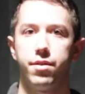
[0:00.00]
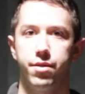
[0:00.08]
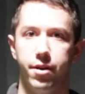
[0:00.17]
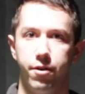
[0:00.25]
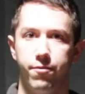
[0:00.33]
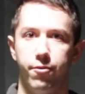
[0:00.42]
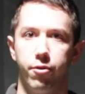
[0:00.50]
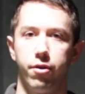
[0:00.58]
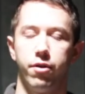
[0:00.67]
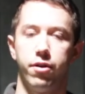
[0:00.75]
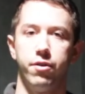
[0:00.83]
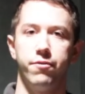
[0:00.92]

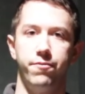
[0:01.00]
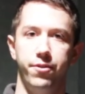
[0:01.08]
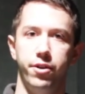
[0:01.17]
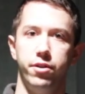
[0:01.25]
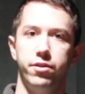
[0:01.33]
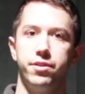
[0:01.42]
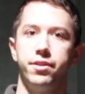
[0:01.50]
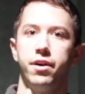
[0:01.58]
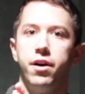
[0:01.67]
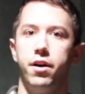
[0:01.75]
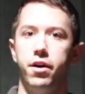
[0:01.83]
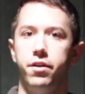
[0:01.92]
Therefore, filled,
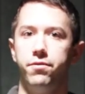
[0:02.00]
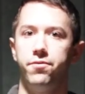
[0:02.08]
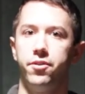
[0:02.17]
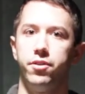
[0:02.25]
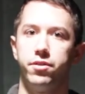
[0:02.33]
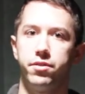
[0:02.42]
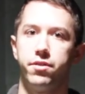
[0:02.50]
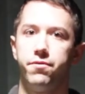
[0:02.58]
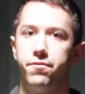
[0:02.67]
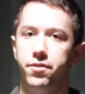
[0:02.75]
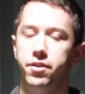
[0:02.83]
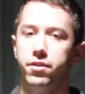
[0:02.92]
unfilled,
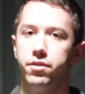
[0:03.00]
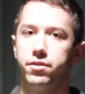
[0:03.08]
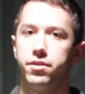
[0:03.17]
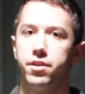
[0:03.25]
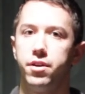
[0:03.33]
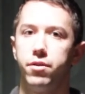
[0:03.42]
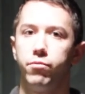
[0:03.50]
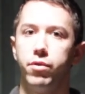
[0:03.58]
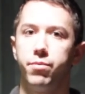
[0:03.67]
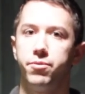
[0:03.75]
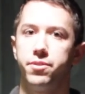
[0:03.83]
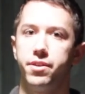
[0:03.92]
filled
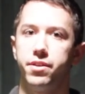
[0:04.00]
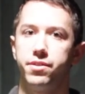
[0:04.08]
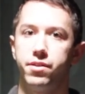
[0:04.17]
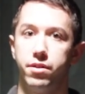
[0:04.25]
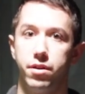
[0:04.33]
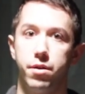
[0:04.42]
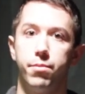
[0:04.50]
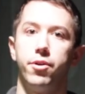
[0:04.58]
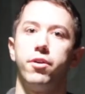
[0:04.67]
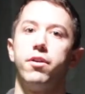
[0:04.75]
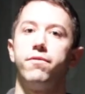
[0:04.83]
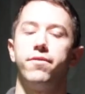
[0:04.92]
represents the
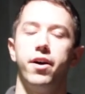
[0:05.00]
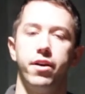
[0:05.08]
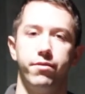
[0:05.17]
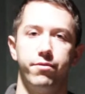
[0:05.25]
number 5.